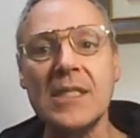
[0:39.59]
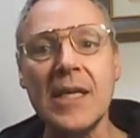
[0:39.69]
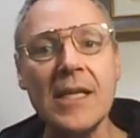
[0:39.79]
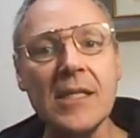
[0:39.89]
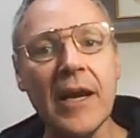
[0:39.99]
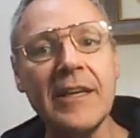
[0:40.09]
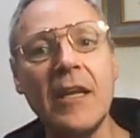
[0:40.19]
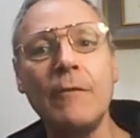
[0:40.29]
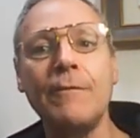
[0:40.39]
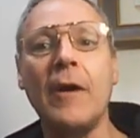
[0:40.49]
precisely
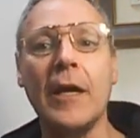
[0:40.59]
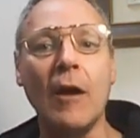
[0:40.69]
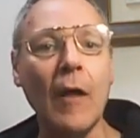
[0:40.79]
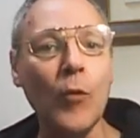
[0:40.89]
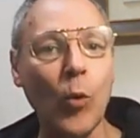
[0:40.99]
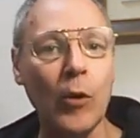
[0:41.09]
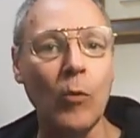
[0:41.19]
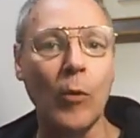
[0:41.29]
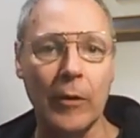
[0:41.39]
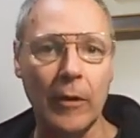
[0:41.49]
identified on the
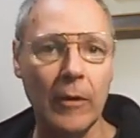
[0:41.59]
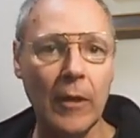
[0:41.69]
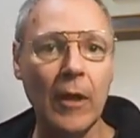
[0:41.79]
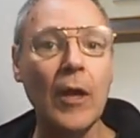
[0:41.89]
work order.